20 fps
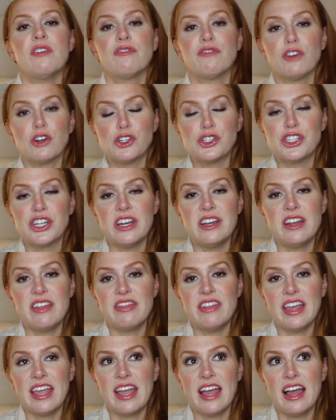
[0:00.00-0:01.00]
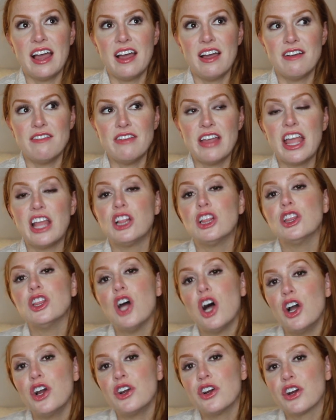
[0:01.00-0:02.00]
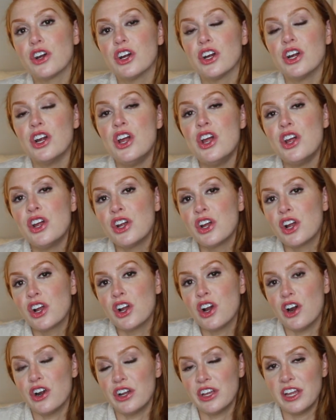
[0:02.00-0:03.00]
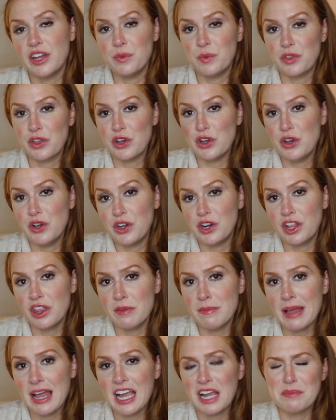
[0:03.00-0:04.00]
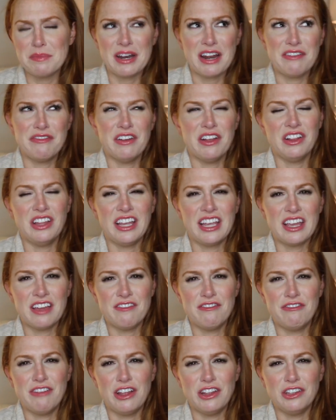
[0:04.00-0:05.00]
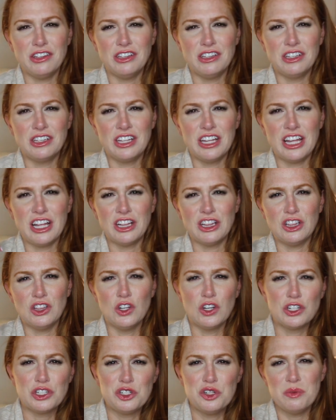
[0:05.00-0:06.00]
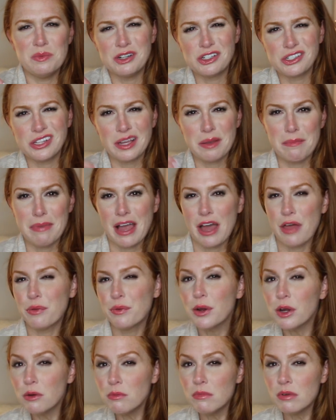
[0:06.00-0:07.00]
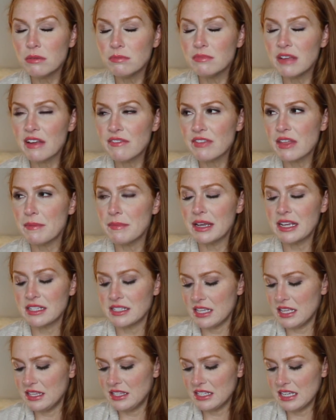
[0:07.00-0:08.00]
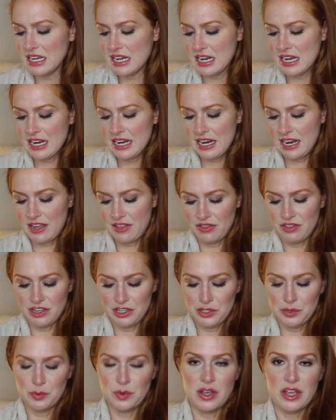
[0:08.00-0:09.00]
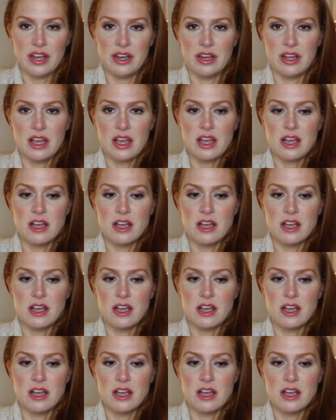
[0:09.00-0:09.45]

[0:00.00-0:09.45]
version. They have a longer cardigan with a hood on the back, but I felt like it looked too much like a bathrobe, if that makes sense. And this one